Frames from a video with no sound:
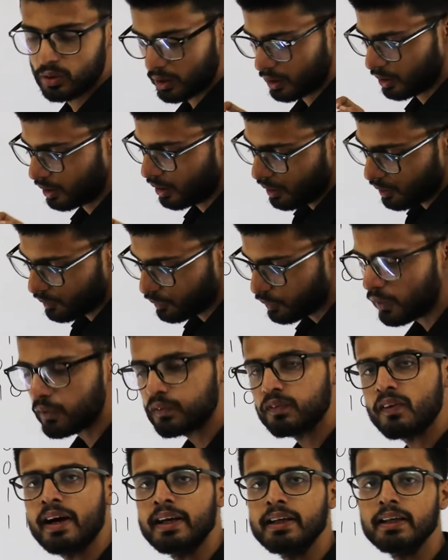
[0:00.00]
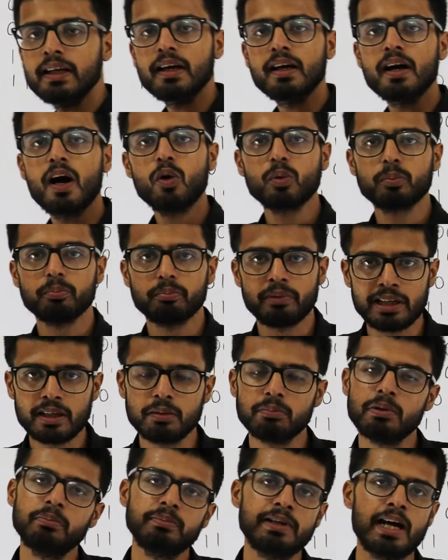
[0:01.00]
Okay. For finding out
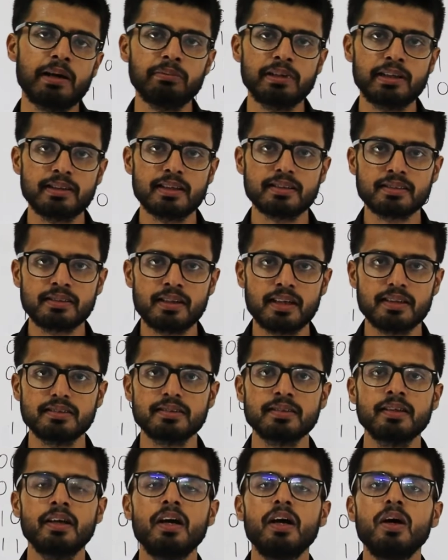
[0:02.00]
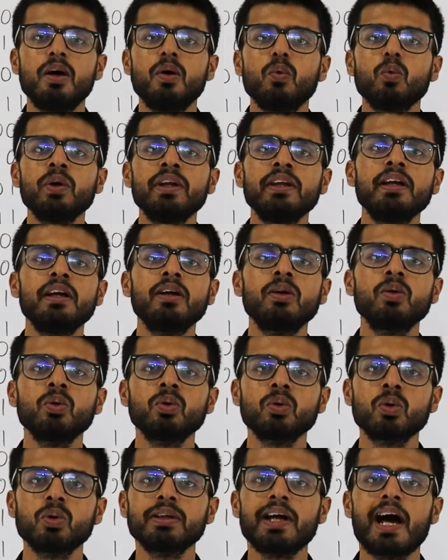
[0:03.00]
minimum Hamming distance, we need to
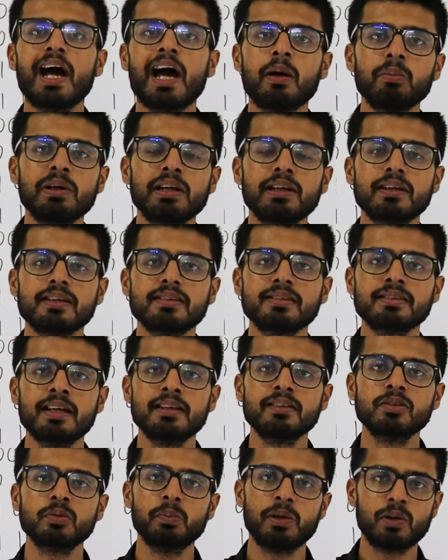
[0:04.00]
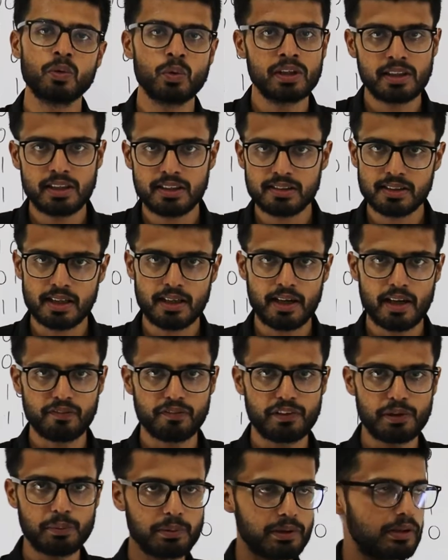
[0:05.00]
know the Hamming distance between each and
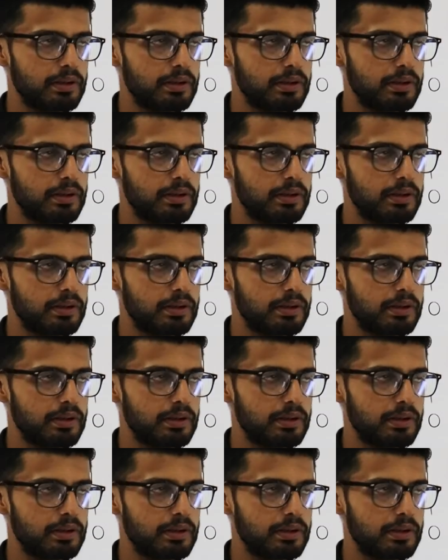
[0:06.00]
every